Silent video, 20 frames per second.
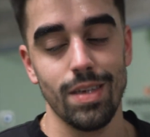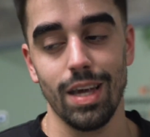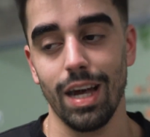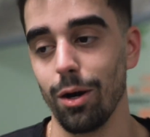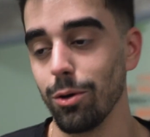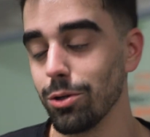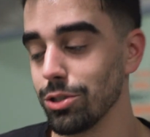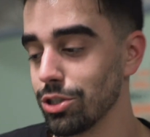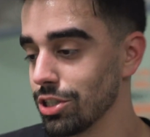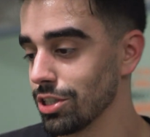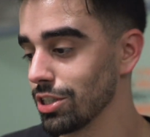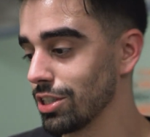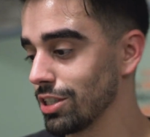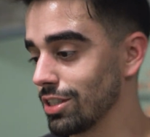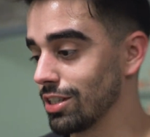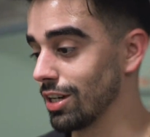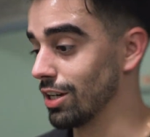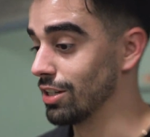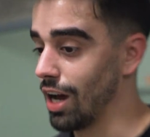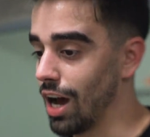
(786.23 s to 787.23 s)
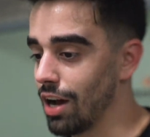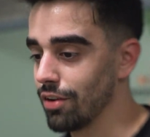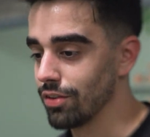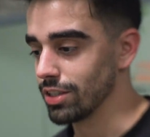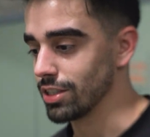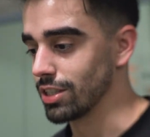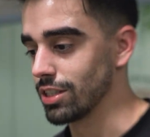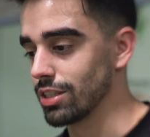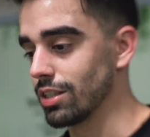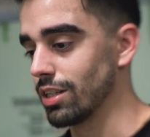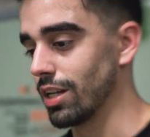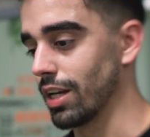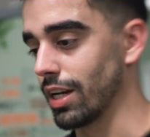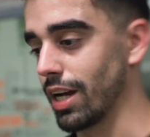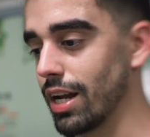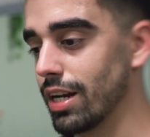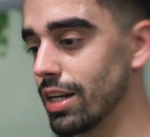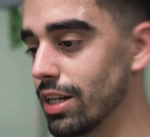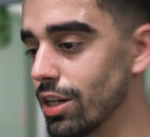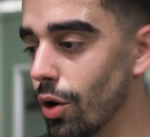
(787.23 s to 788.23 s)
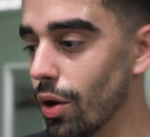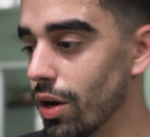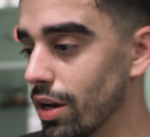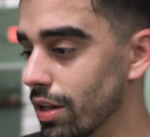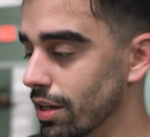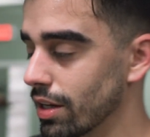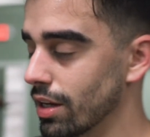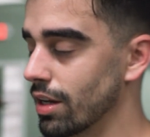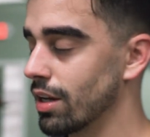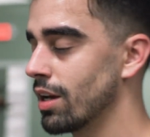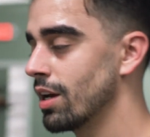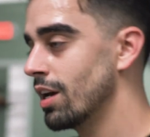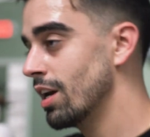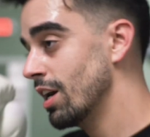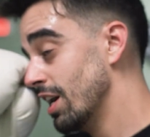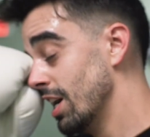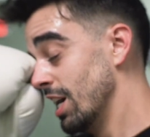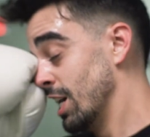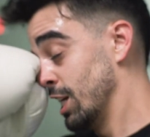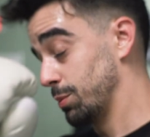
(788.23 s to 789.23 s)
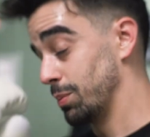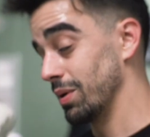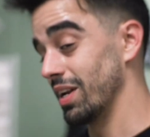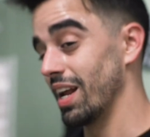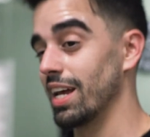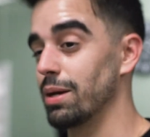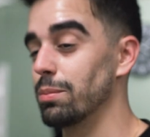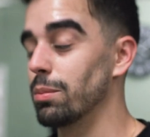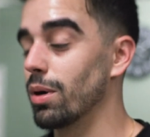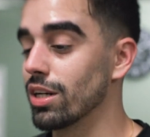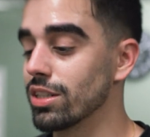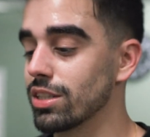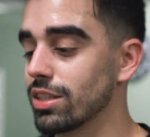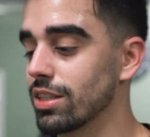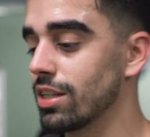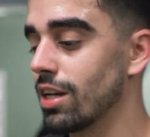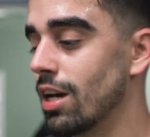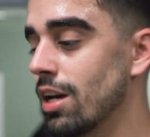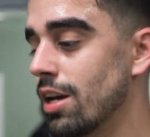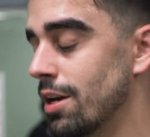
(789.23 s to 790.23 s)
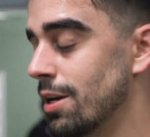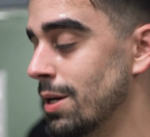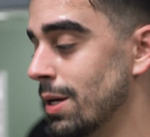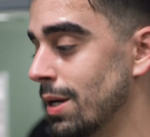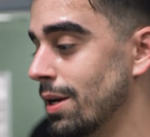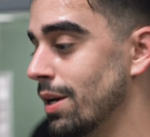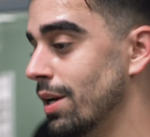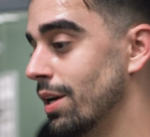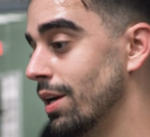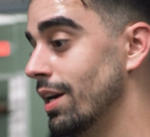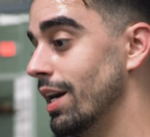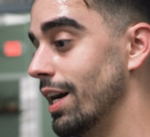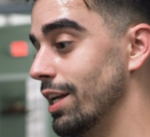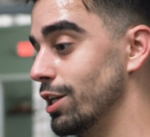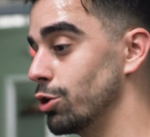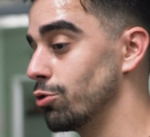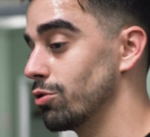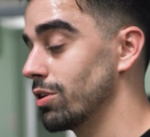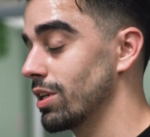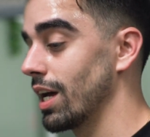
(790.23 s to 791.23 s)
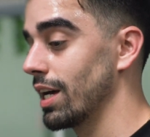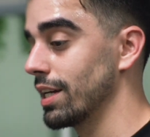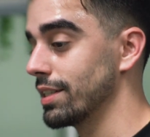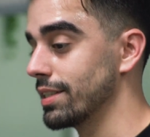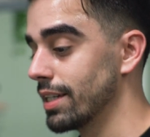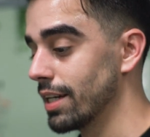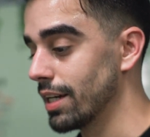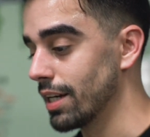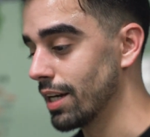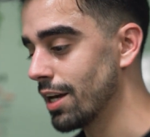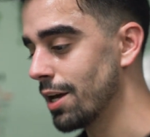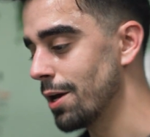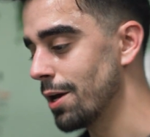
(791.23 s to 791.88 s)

I was just a novice. Like I didn't know anything. It's been 8 months, and you realize that